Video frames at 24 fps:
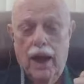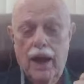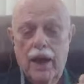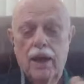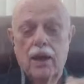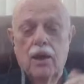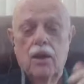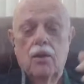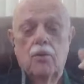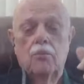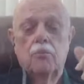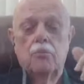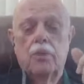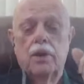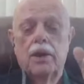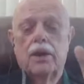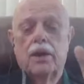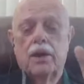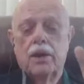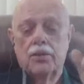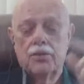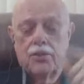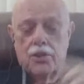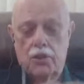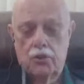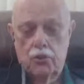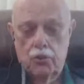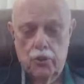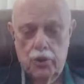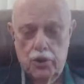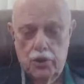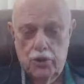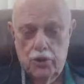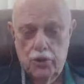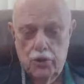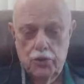Why? Because it
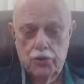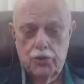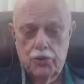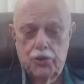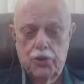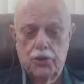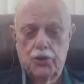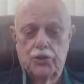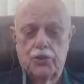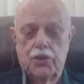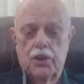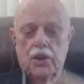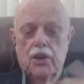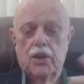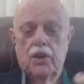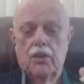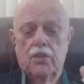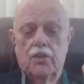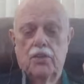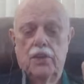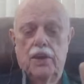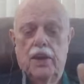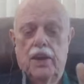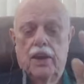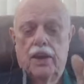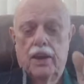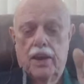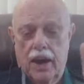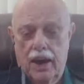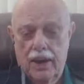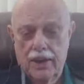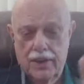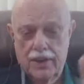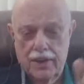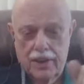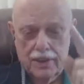reduces the
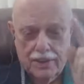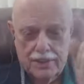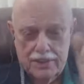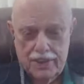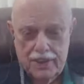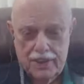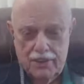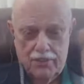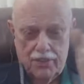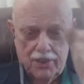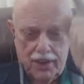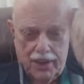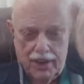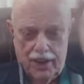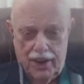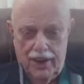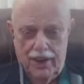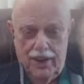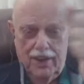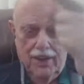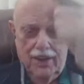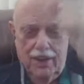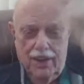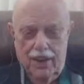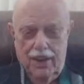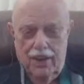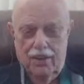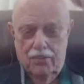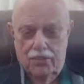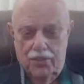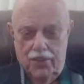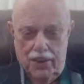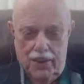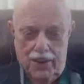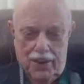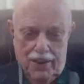conductivity
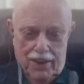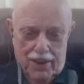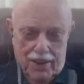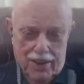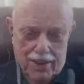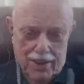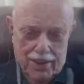of the